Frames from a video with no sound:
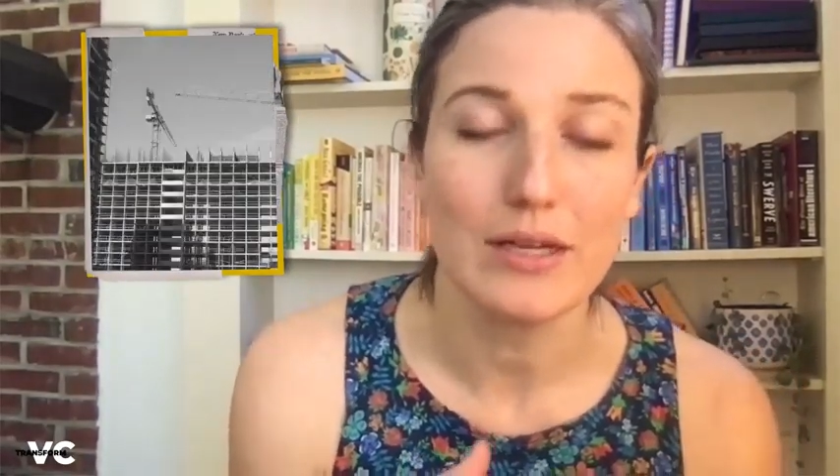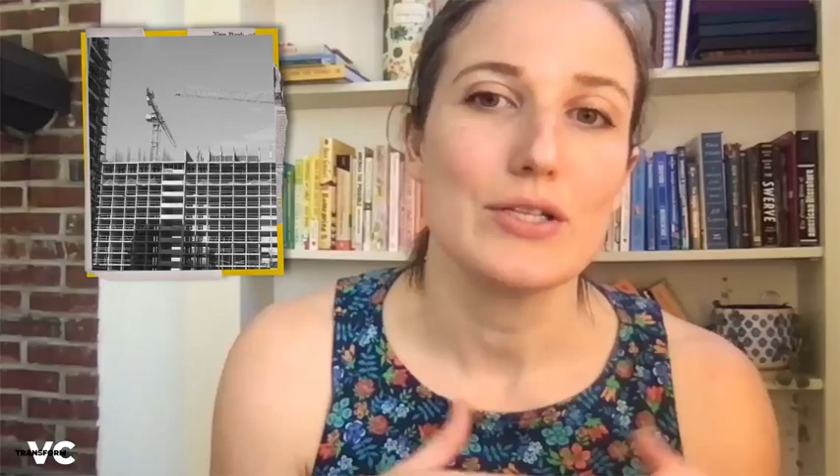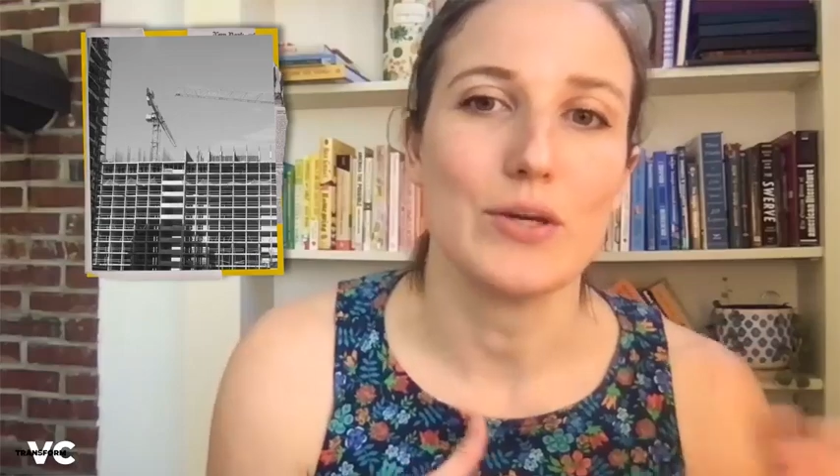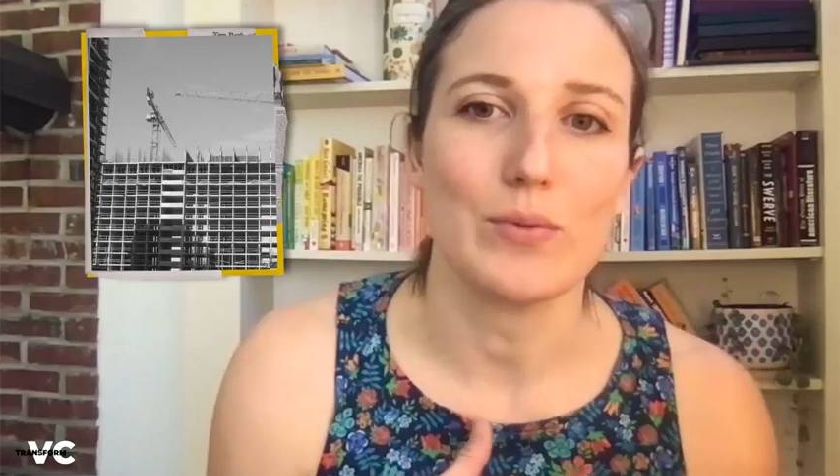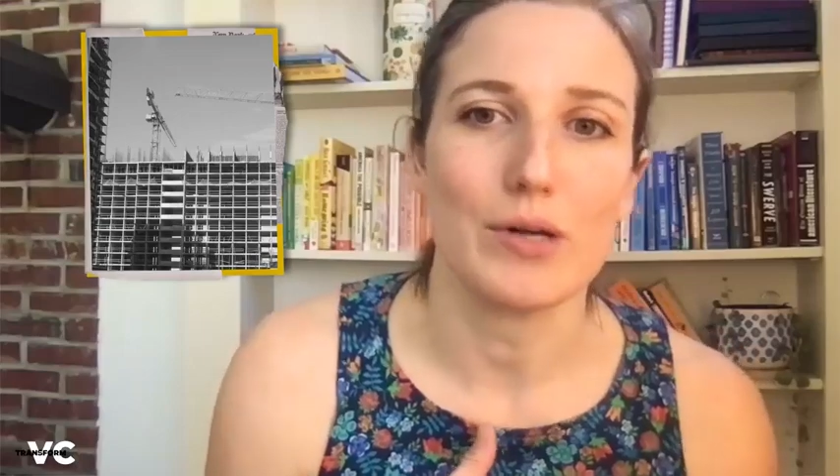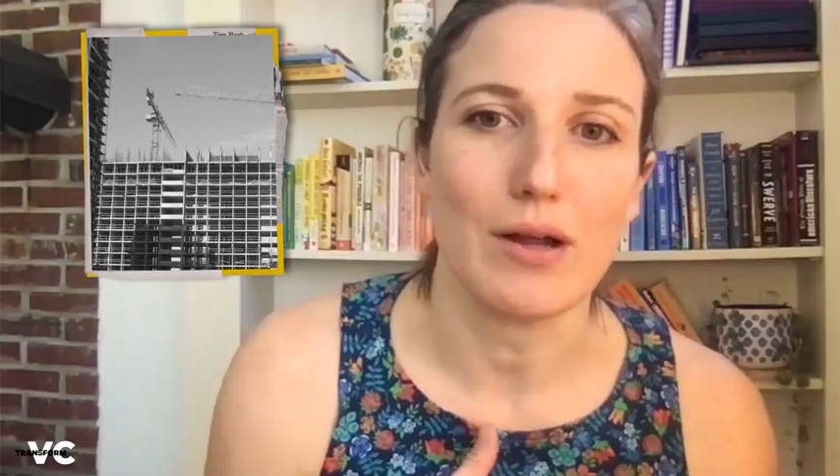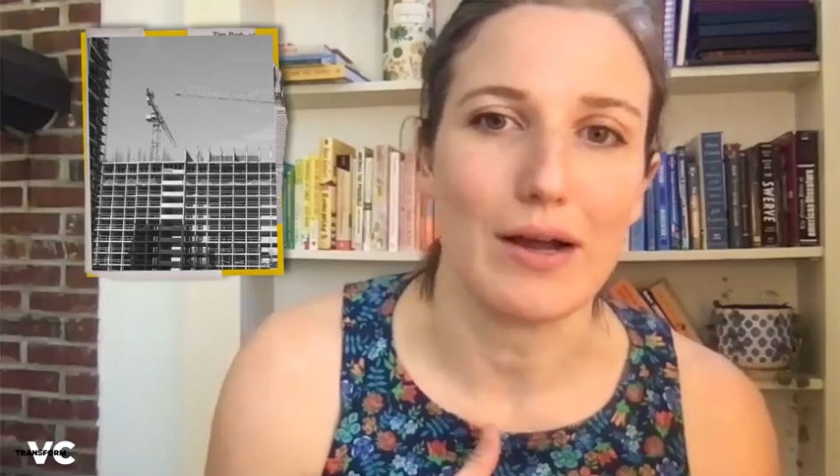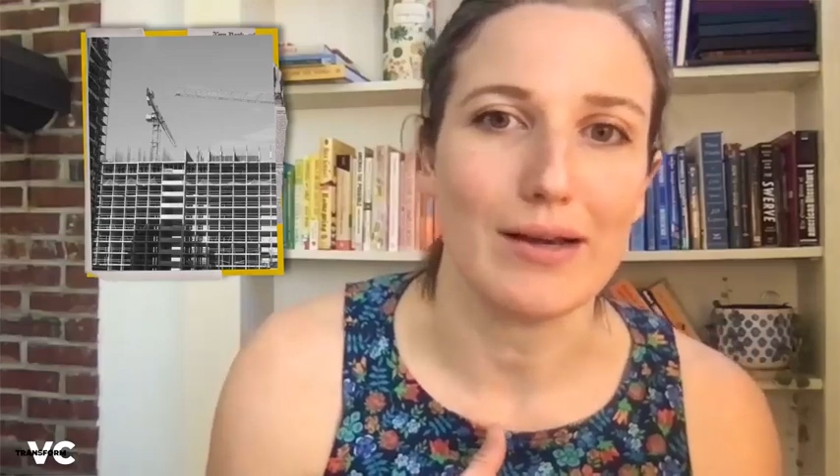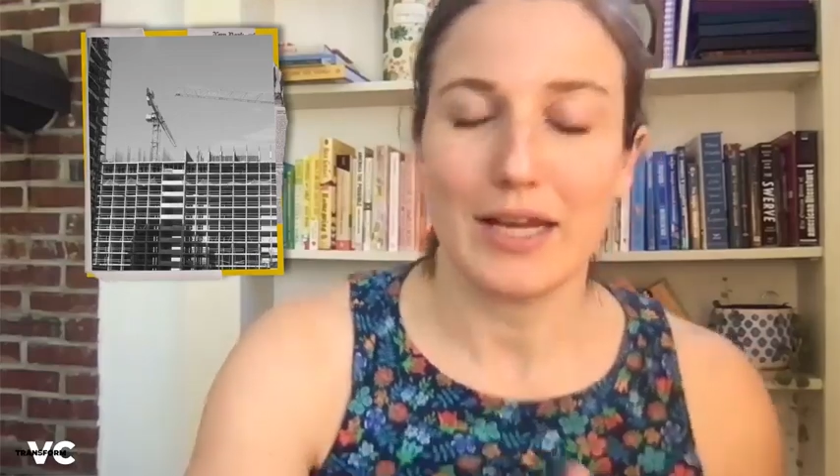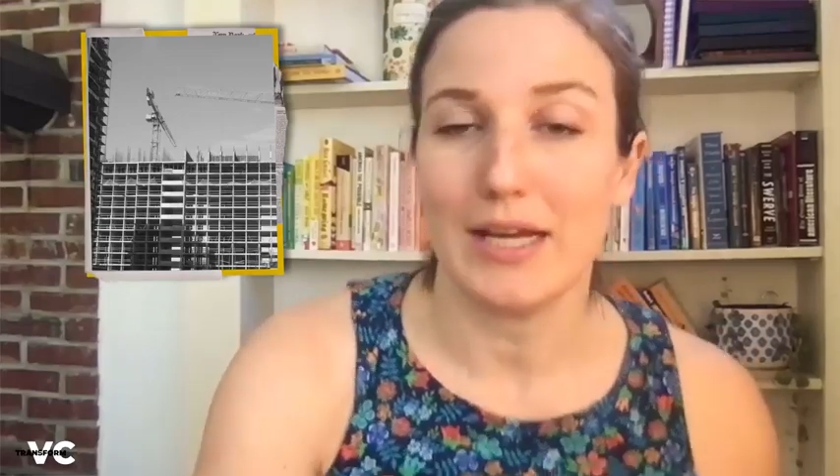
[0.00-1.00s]
So we're
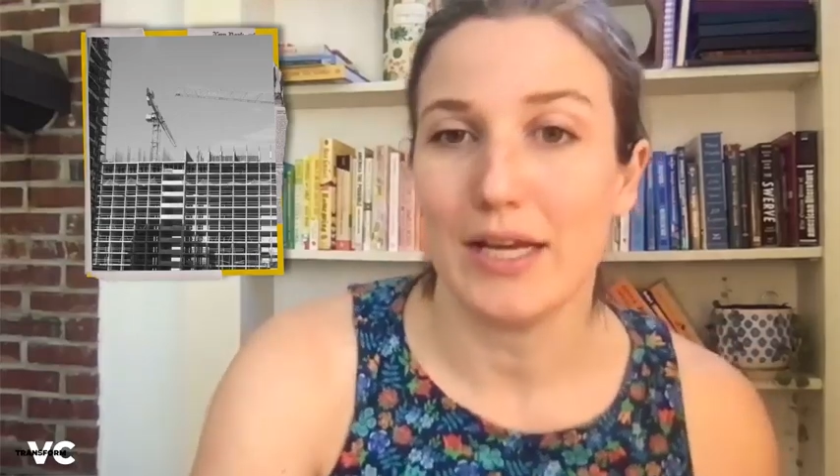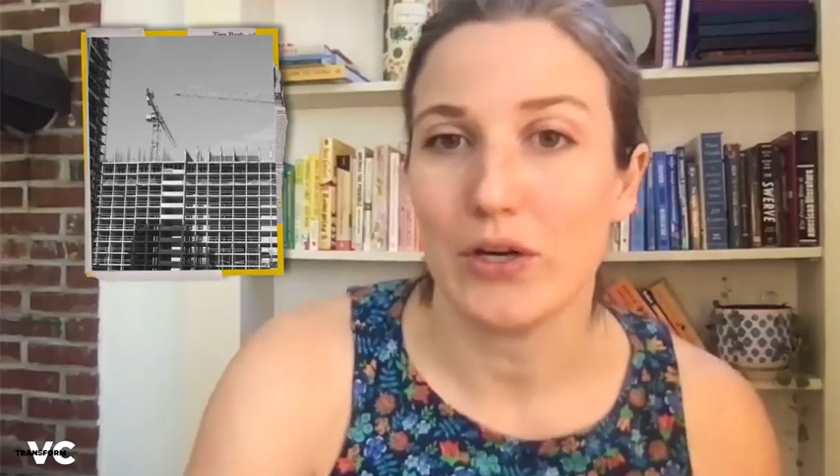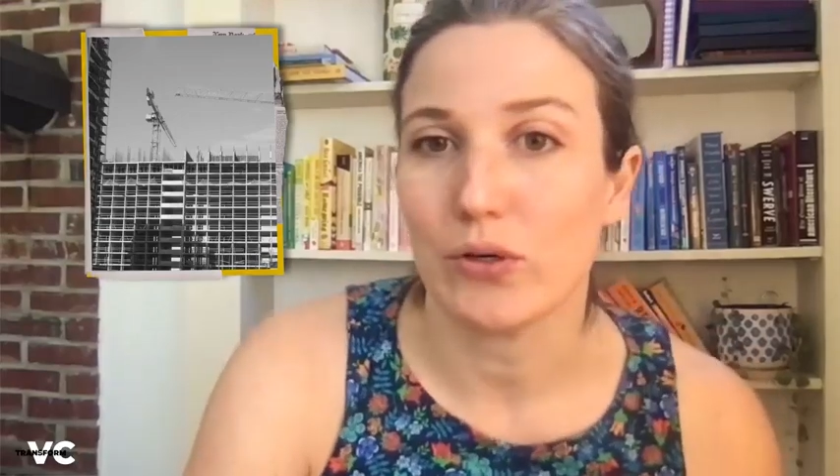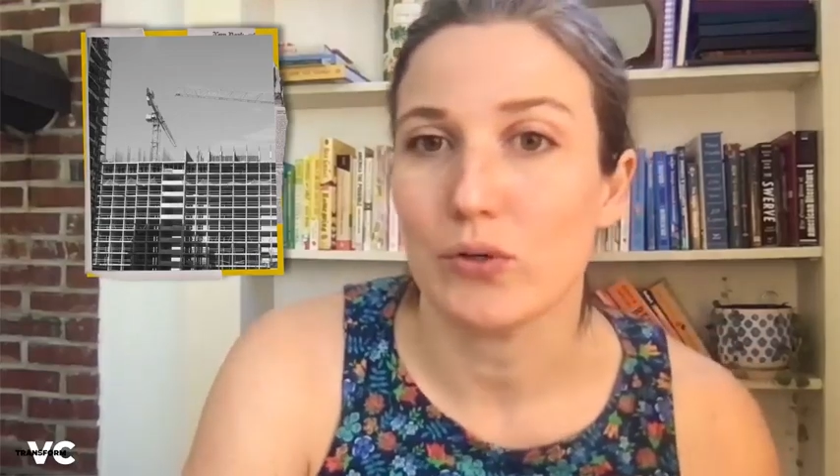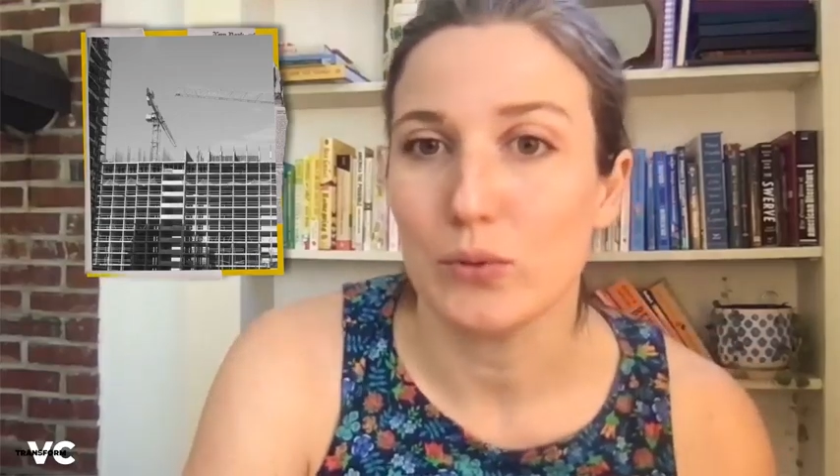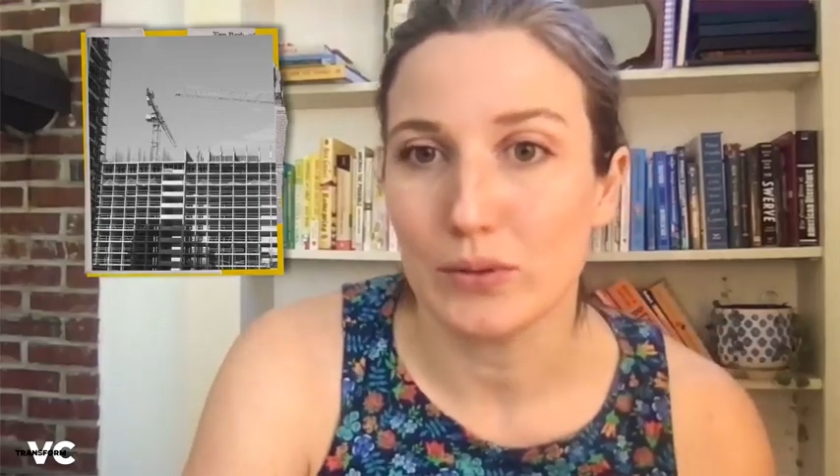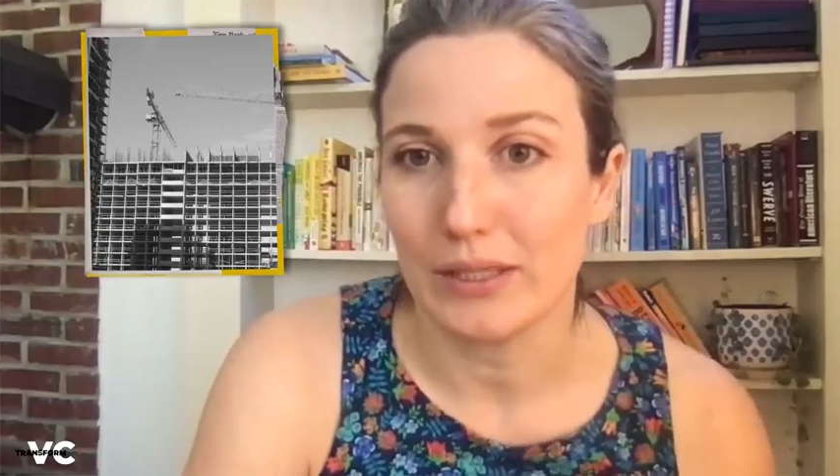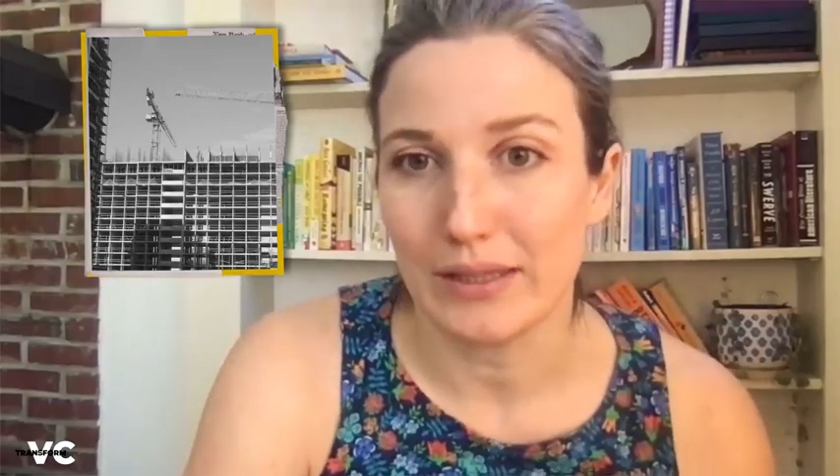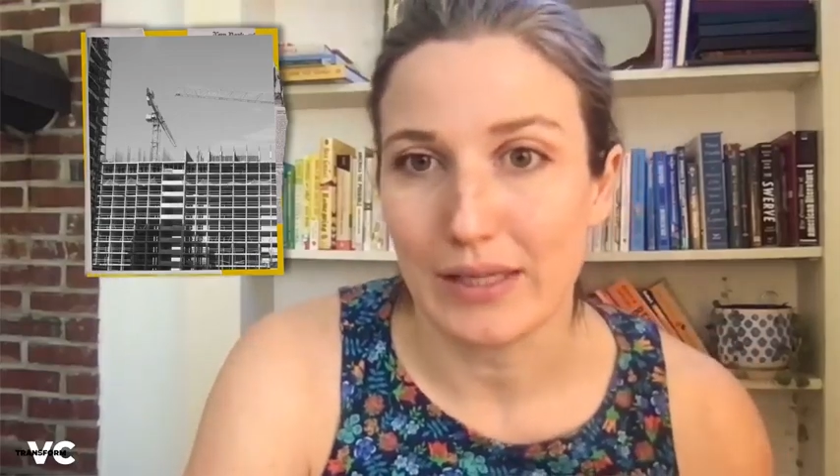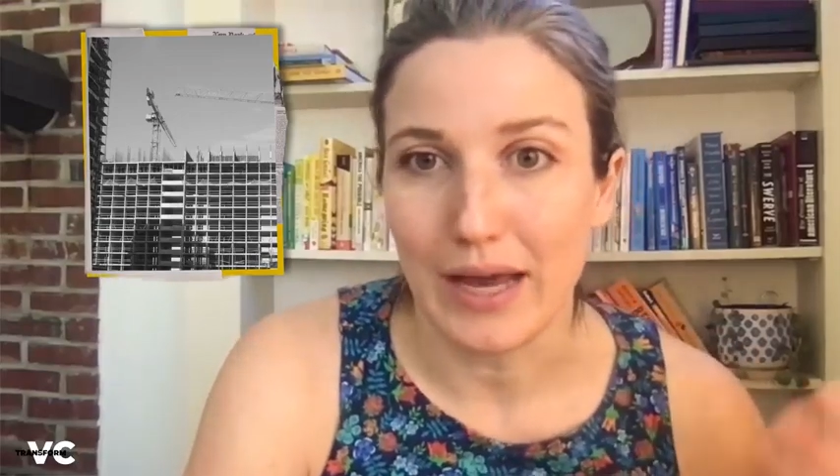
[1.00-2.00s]
not heating or cooling the